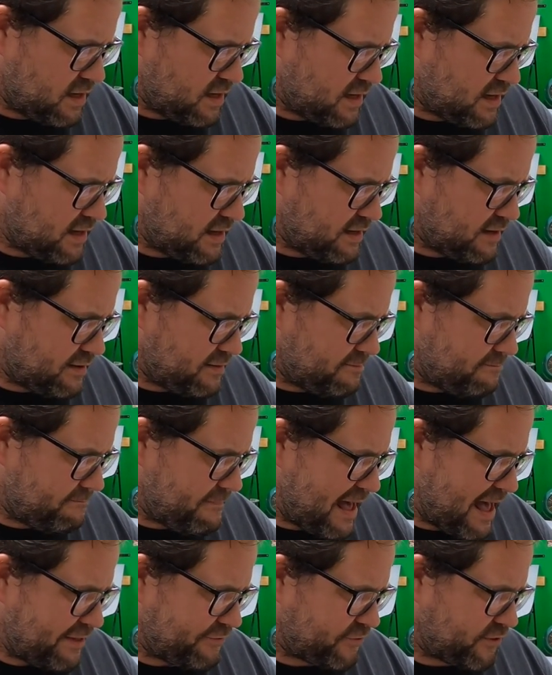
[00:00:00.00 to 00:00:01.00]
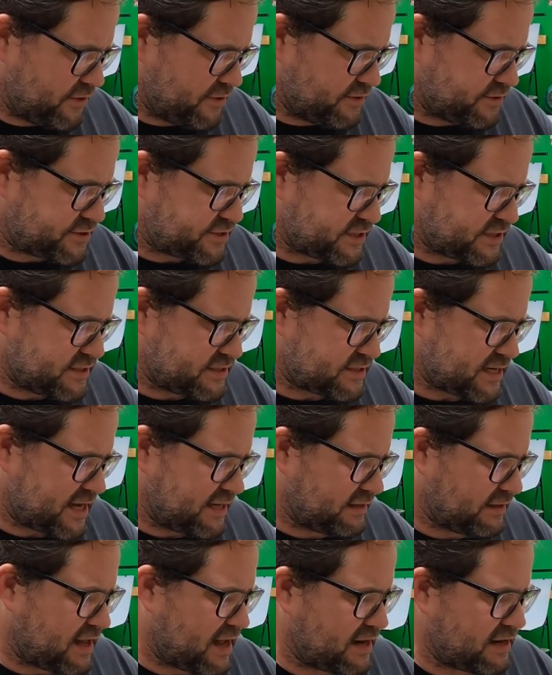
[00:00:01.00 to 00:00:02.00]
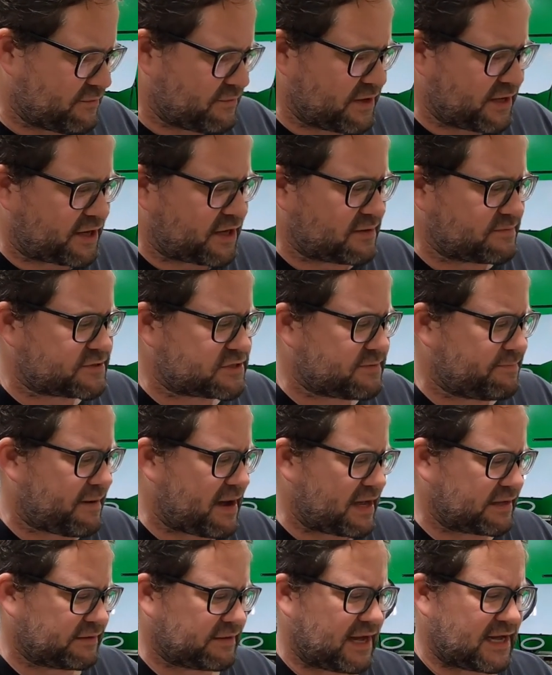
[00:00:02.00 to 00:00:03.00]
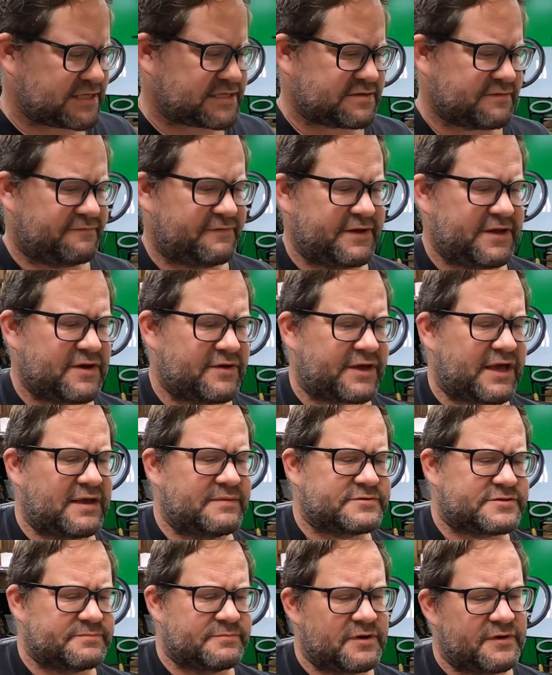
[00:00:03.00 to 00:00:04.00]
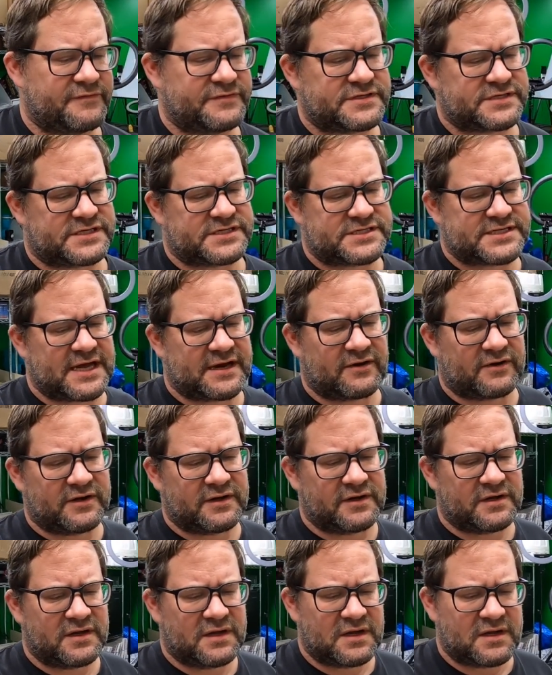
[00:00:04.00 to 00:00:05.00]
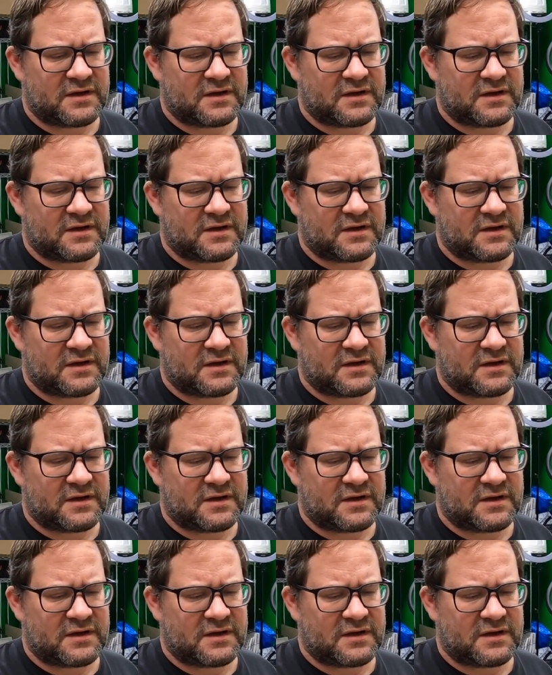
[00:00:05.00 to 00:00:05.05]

Uh, Matthew says, Hey Lonnie, when it comes to buying lots of video games, movies, etc.,